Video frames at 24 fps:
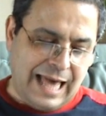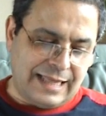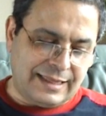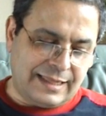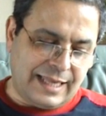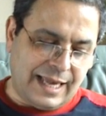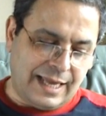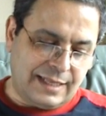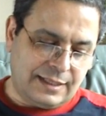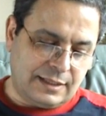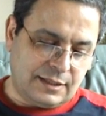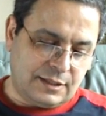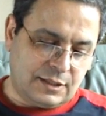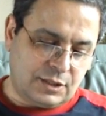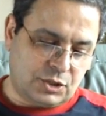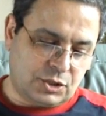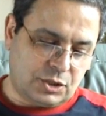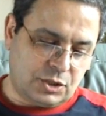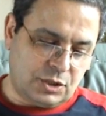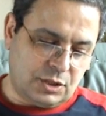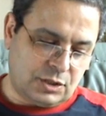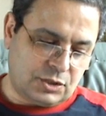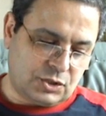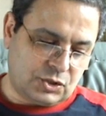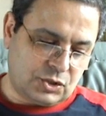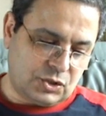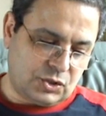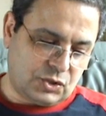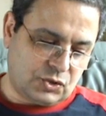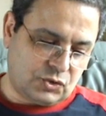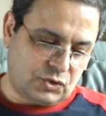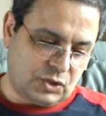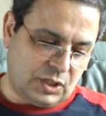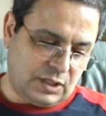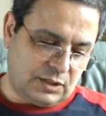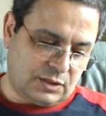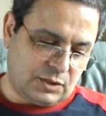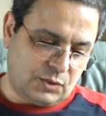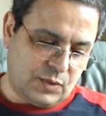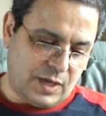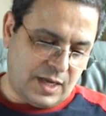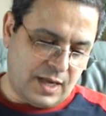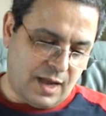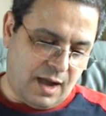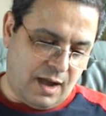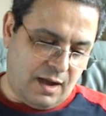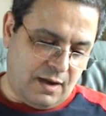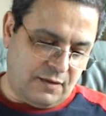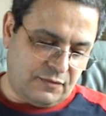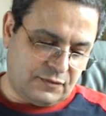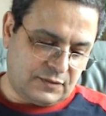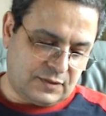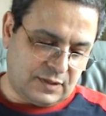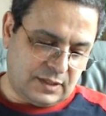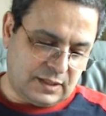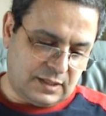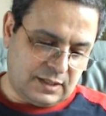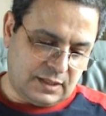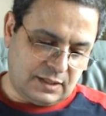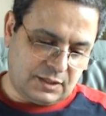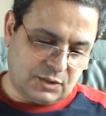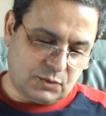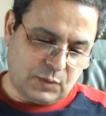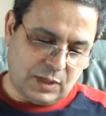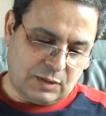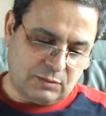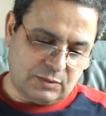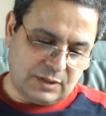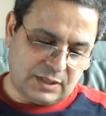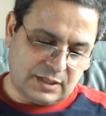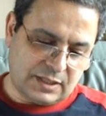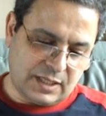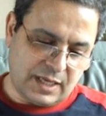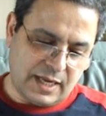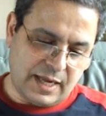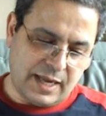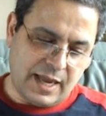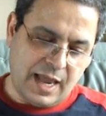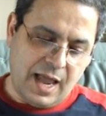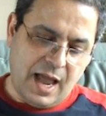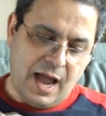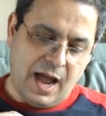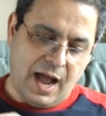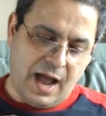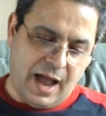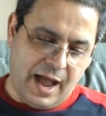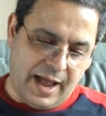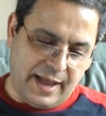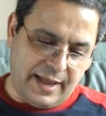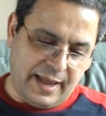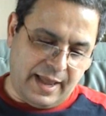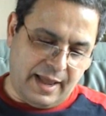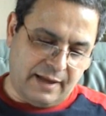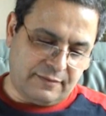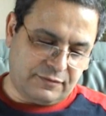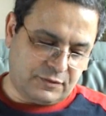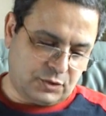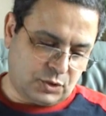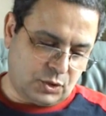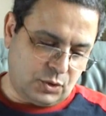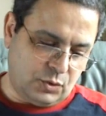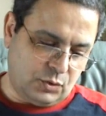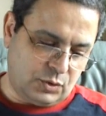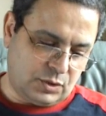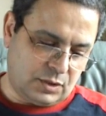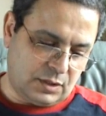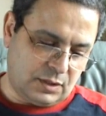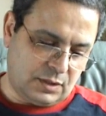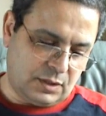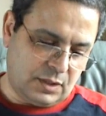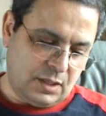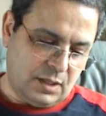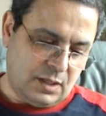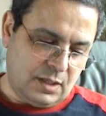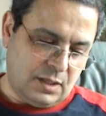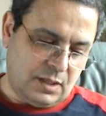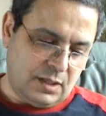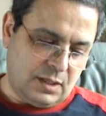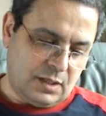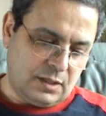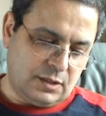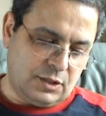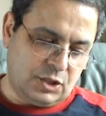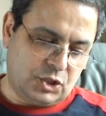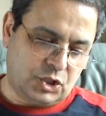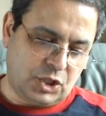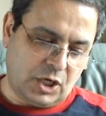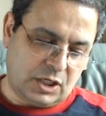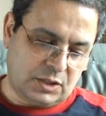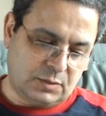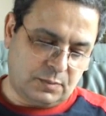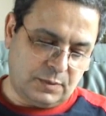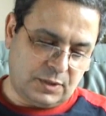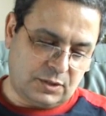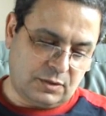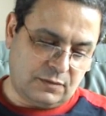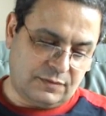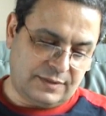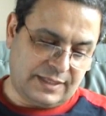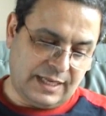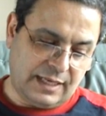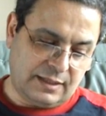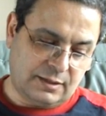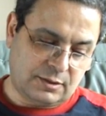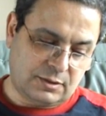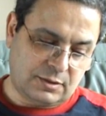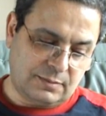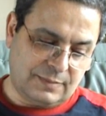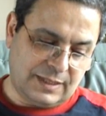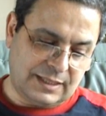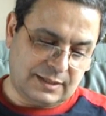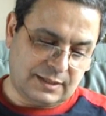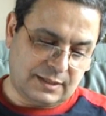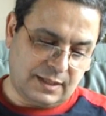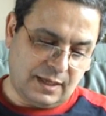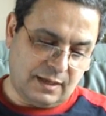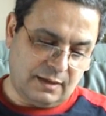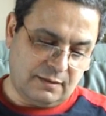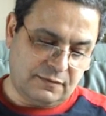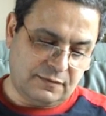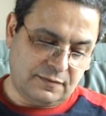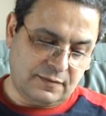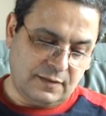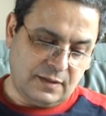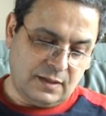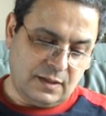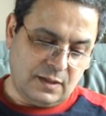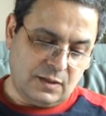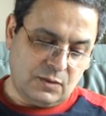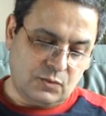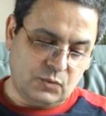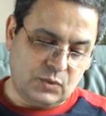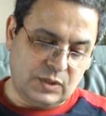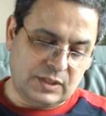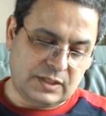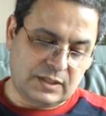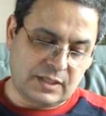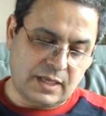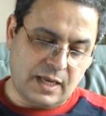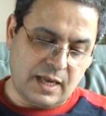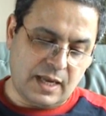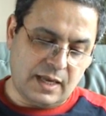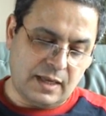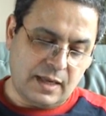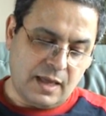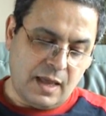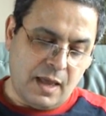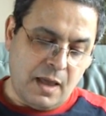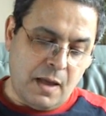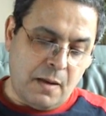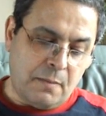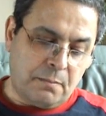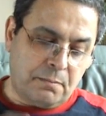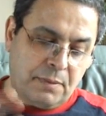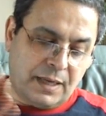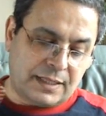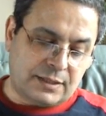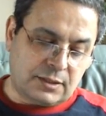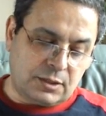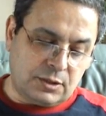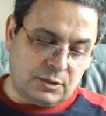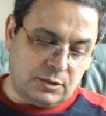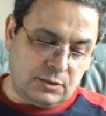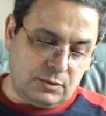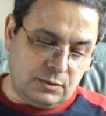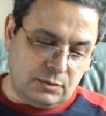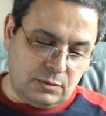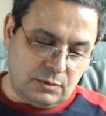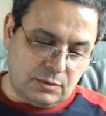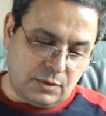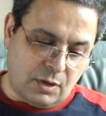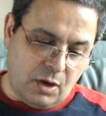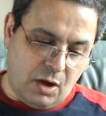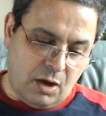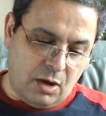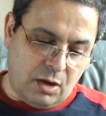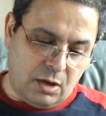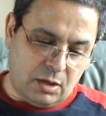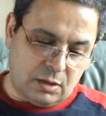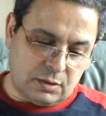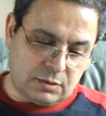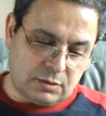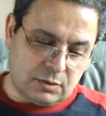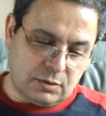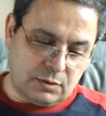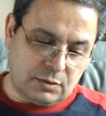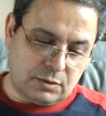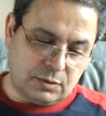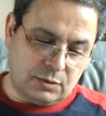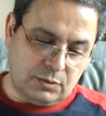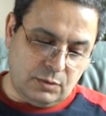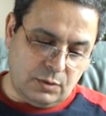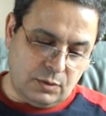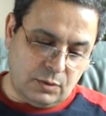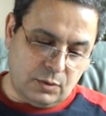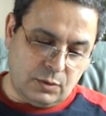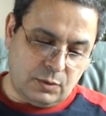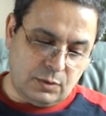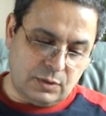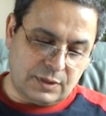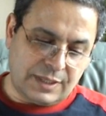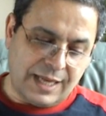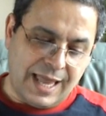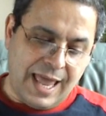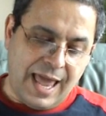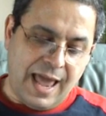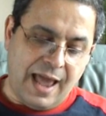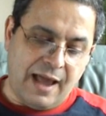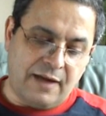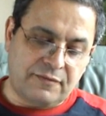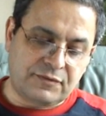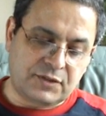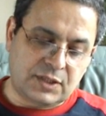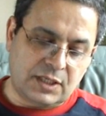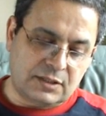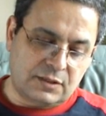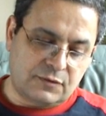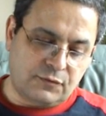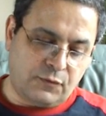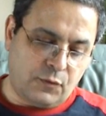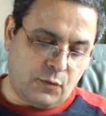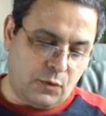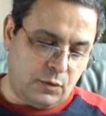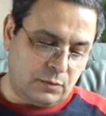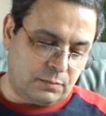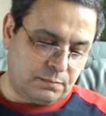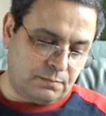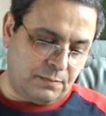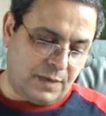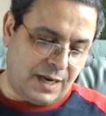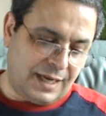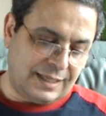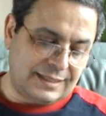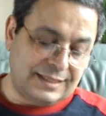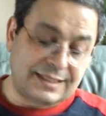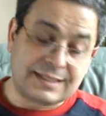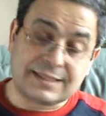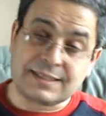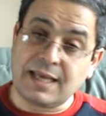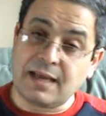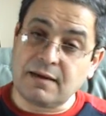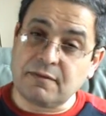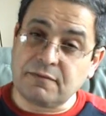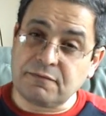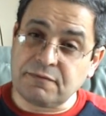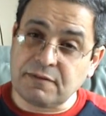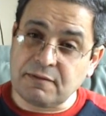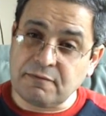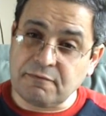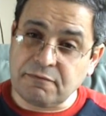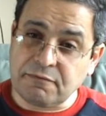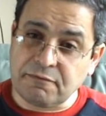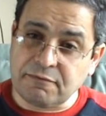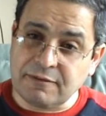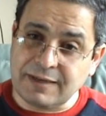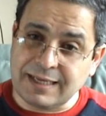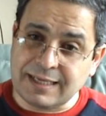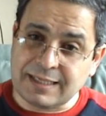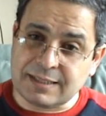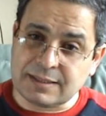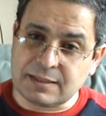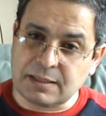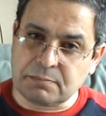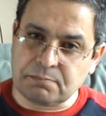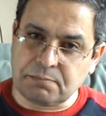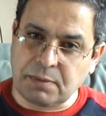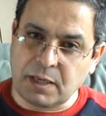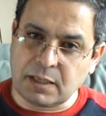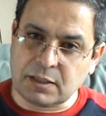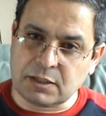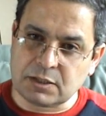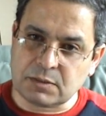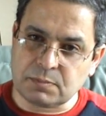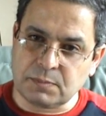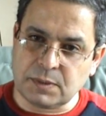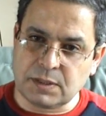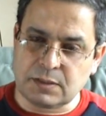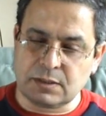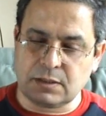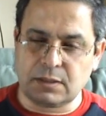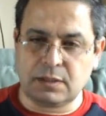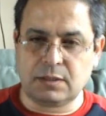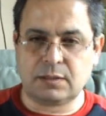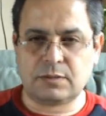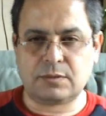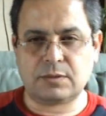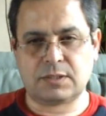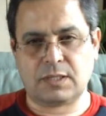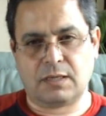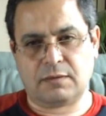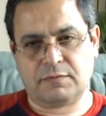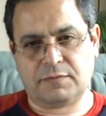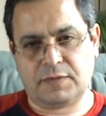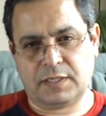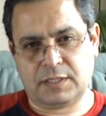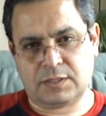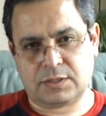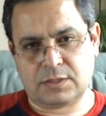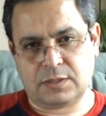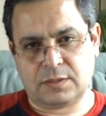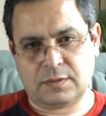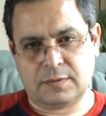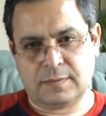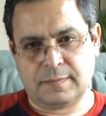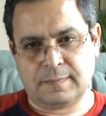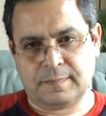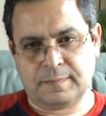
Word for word: And then the church straight away after this, when we say, I have chosen the judgment of death to myself, we say, but you, God, or you, Lord, have transformed my self-inflicted punishment into salvation.